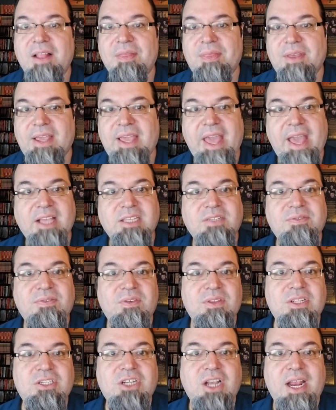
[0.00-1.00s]
The case for
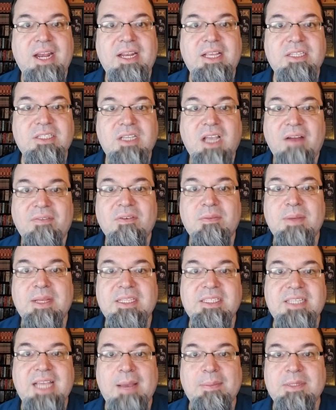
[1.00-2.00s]
the Chinese
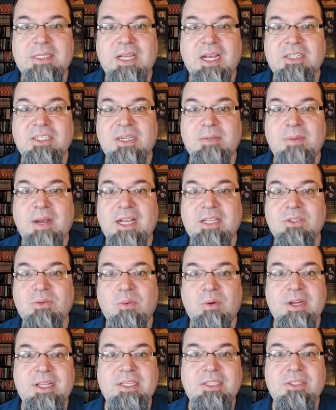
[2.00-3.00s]
government sabotaging my
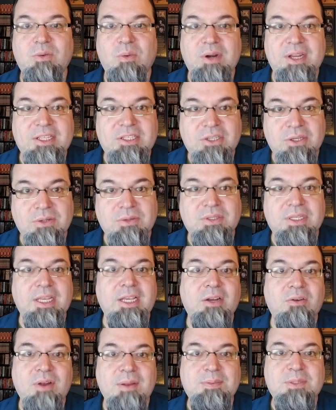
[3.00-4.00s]
2022's
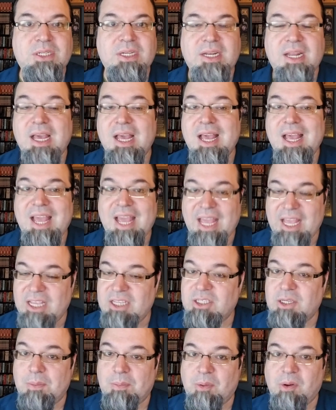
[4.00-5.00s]
encryption
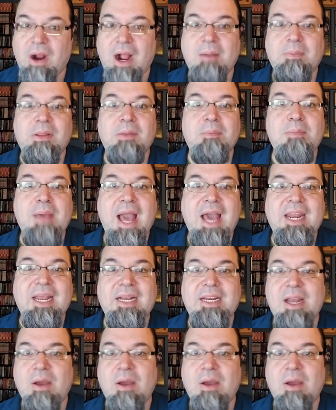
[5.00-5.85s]
is problematic.